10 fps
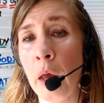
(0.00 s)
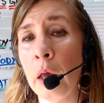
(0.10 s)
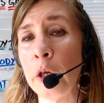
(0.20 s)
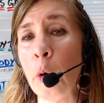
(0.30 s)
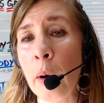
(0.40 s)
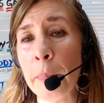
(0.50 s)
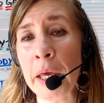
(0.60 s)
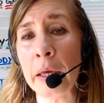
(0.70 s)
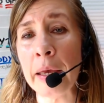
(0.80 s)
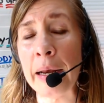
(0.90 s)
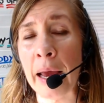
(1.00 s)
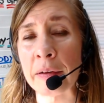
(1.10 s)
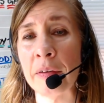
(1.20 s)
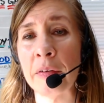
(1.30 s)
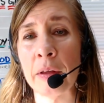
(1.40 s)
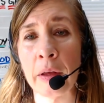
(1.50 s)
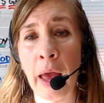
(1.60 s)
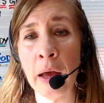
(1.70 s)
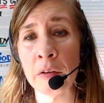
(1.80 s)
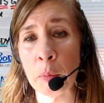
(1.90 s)
You're being connected to the
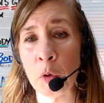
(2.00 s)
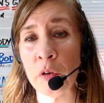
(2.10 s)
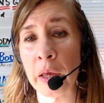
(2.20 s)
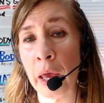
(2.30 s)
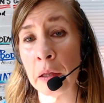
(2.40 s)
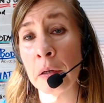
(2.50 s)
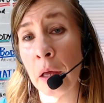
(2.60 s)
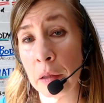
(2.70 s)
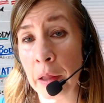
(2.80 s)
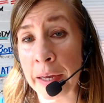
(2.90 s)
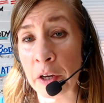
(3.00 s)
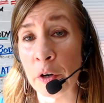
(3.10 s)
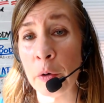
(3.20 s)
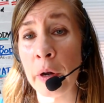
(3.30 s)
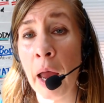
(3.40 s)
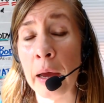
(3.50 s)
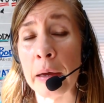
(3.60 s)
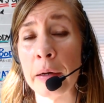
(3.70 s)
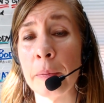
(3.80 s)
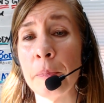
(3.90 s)
cosmos again, like it or not,
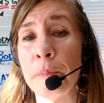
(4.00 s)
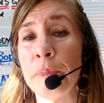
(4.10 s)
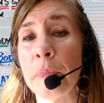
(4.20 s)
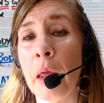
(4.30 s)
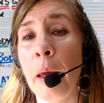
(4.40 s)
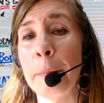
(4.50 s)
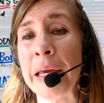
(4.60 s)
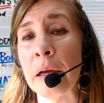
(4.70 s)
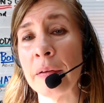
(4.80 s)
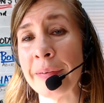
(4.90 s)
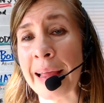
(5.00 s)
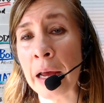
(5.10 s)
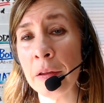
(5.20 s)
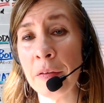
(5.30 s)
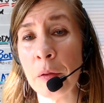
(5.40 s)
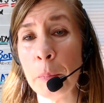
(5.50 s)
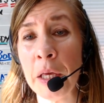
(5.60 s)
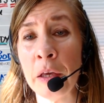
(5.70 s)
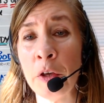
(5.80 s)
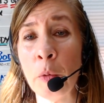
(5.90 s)
because that is the
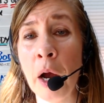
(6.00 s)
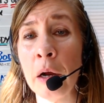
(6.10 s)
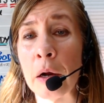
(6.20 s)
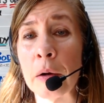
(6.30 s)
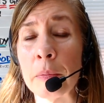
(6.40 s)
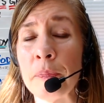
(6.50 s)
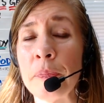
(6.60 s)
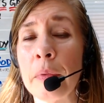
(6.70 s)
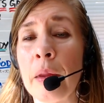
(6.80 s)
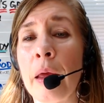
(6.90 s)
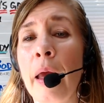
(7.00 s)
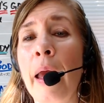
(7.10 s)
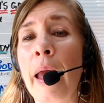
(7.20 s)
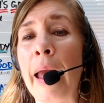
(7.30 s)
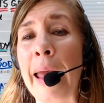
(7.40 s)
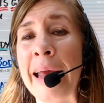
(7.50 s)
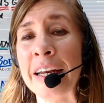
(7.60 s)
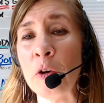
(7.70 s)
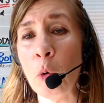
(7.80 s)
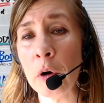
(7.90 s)
being you are. And
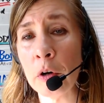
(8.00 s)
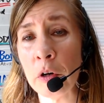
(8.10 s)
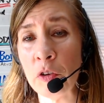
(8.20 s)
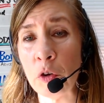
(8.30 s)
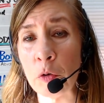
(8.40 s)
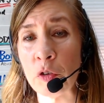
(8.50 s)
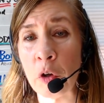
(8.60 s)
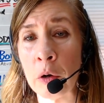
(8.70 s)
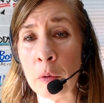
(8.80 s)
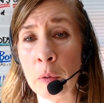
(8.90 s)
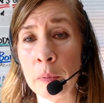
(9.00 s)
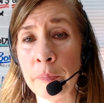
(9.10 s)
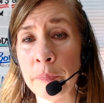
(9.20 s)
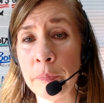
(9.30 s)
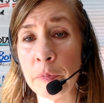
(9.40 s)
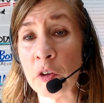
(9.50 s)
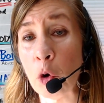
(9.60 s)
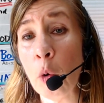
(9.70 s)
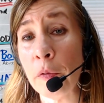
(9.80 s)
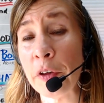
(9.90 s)
in order to do so, the
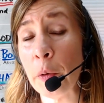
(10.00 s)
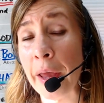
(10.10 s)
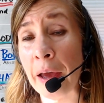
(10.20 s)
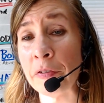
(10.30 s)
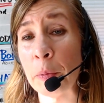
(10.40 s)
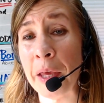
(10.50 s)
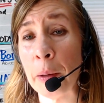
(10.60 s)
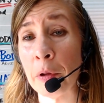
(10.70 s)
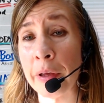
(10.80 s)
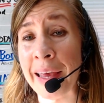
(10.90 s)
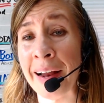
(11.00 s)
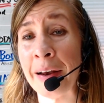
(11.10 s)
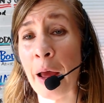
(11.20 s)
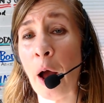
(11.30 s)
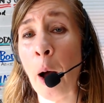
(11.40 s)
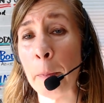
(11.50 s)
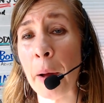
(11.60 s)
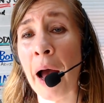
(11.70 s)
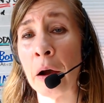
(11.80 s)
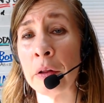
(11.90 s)
two of you have to be able to get up
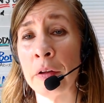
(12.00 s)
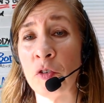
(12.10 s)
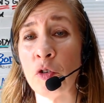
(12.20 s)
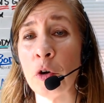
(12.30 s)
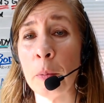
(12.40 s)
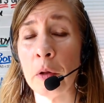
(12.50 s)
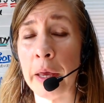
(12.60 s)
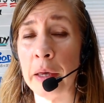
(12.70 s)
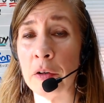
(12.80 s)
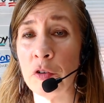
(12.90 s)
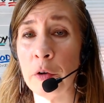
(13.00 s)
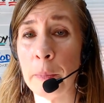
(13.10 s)
out of this gerbil cage.